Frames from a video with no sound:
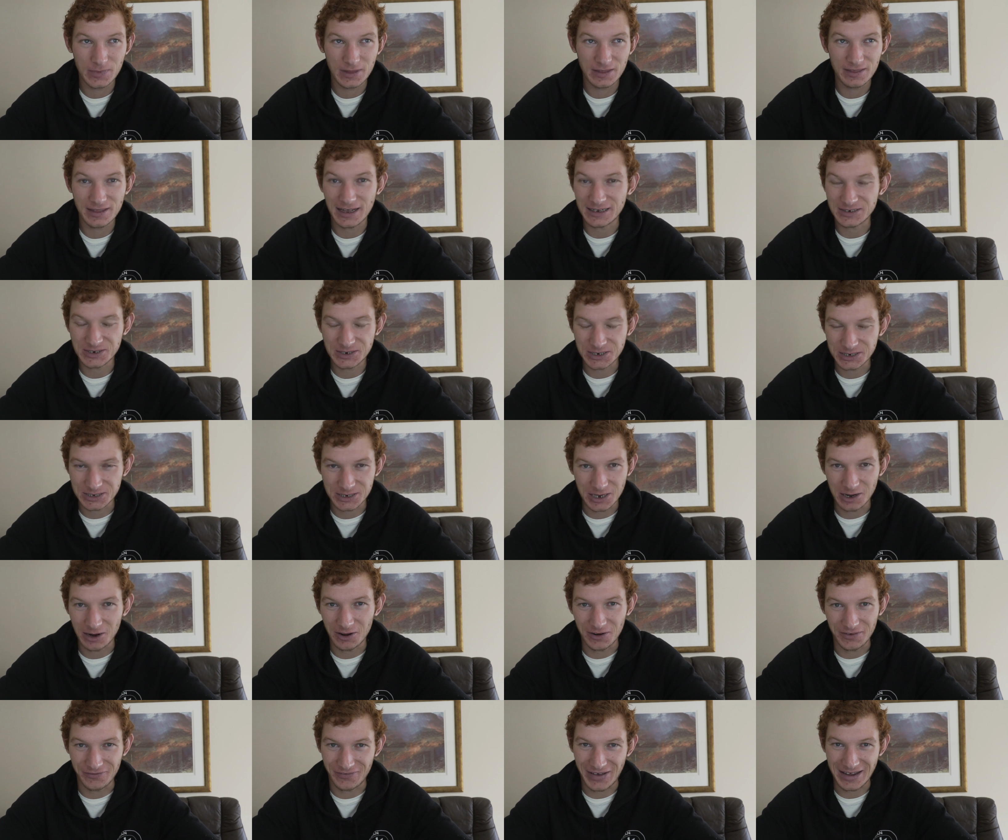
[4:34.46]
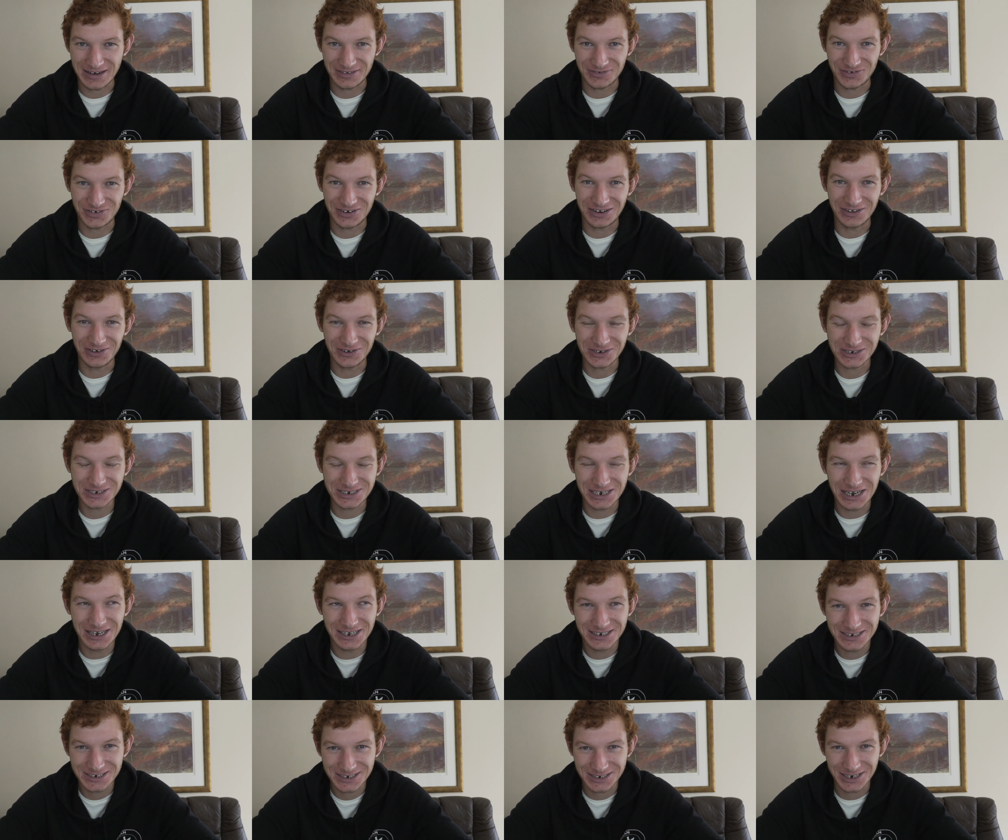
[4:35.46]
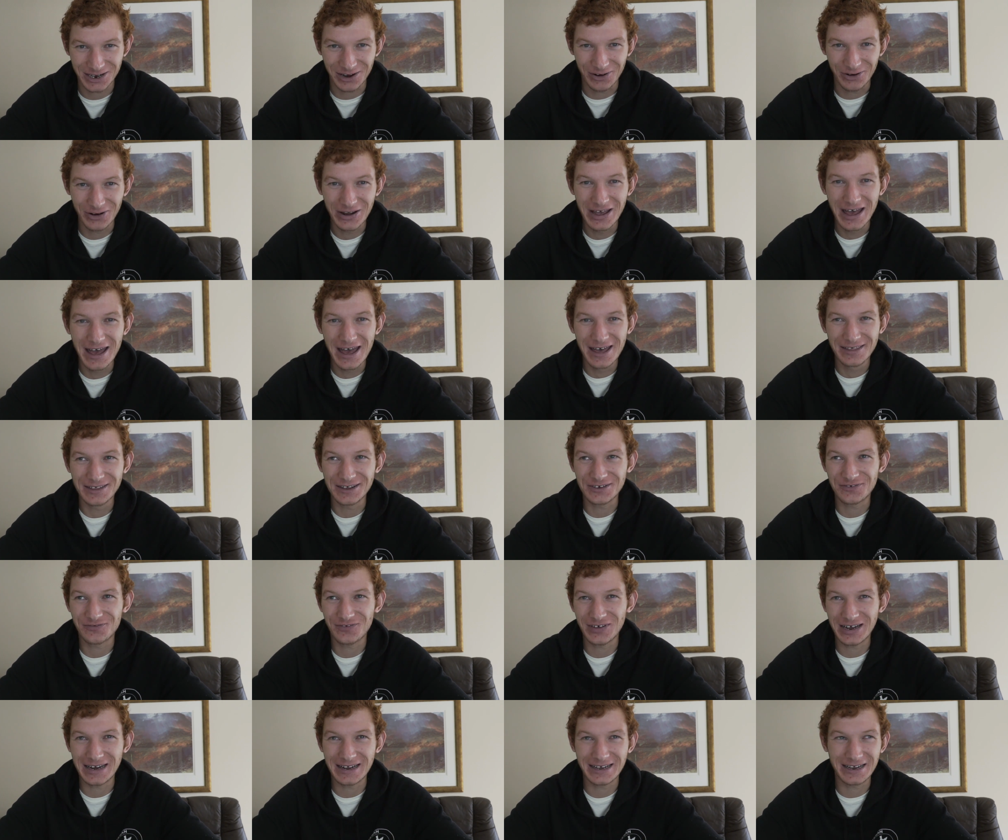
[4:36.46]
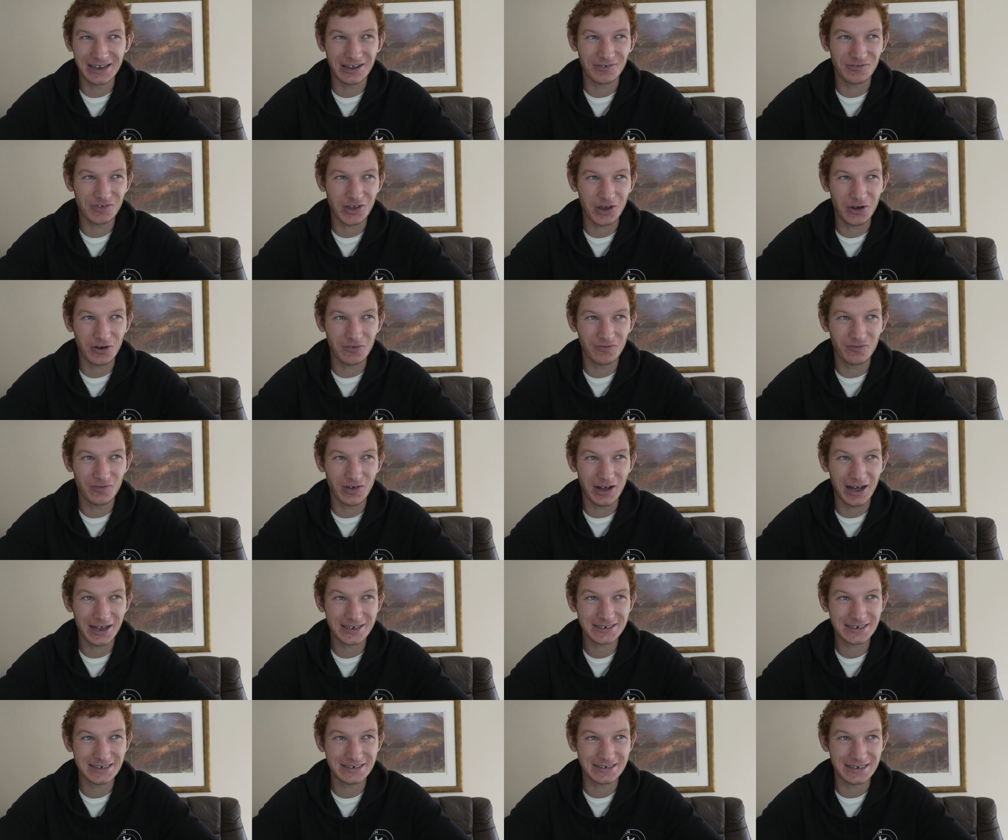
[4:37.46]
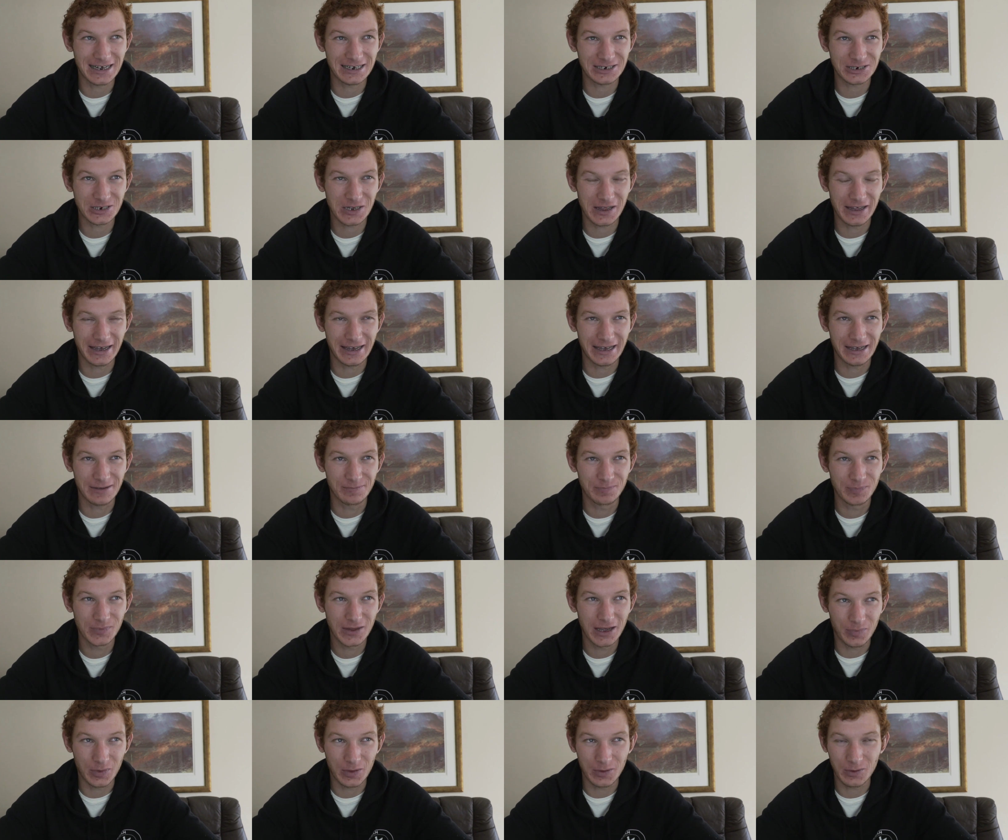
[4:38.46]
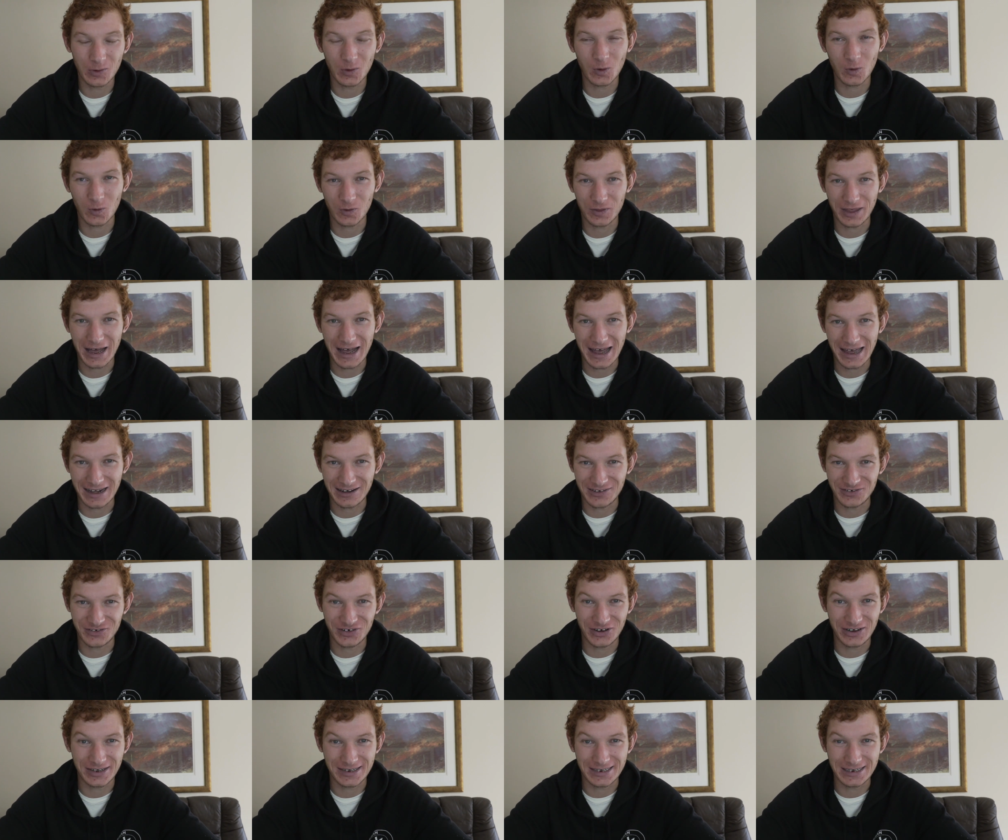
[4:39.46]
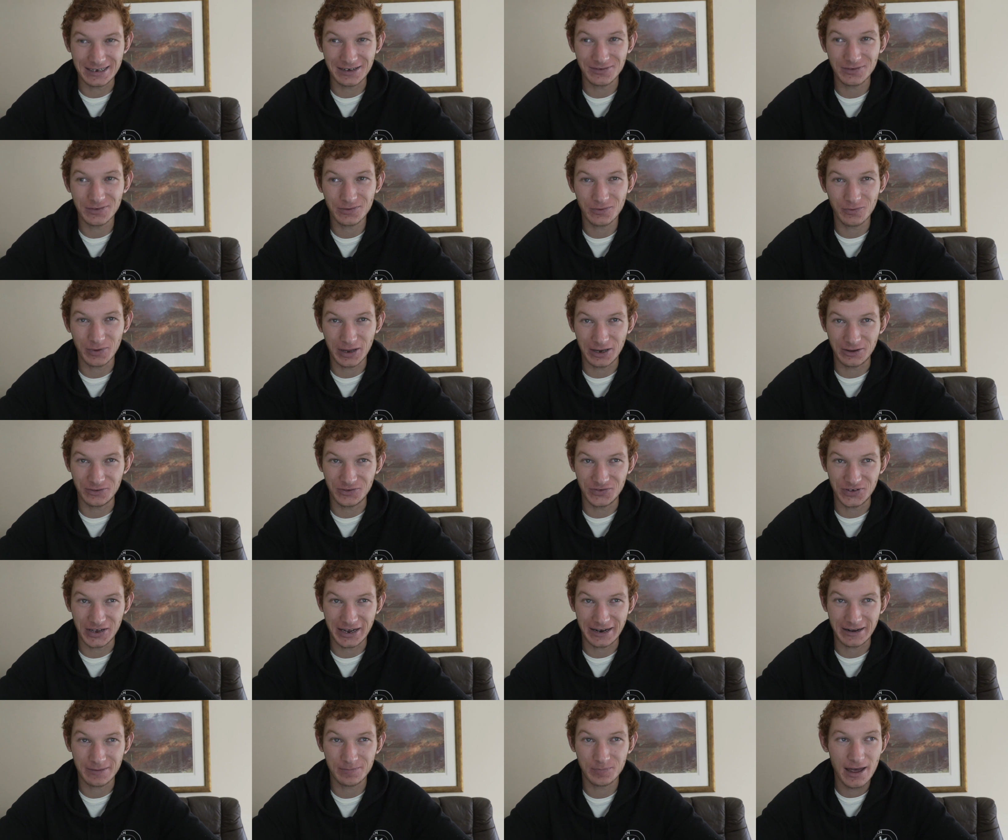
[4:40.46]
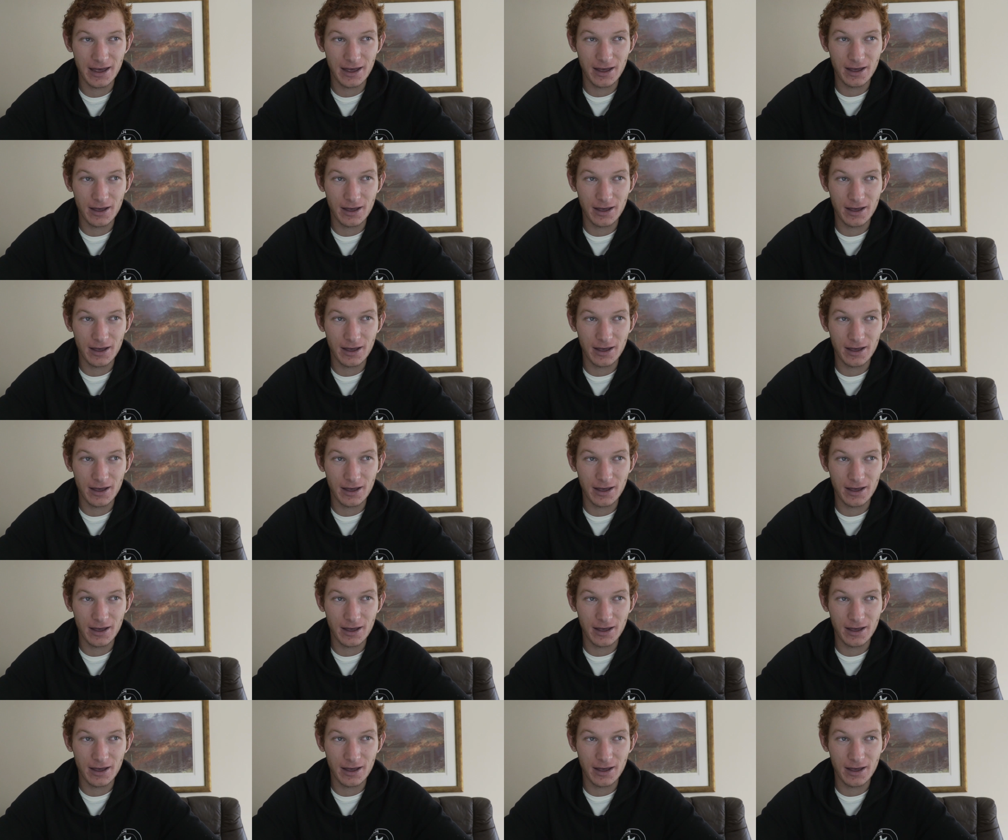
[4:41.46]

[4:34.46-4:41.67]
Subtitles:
just a load of energy loss. So this feeling of going fast is actually all that energy we're losing.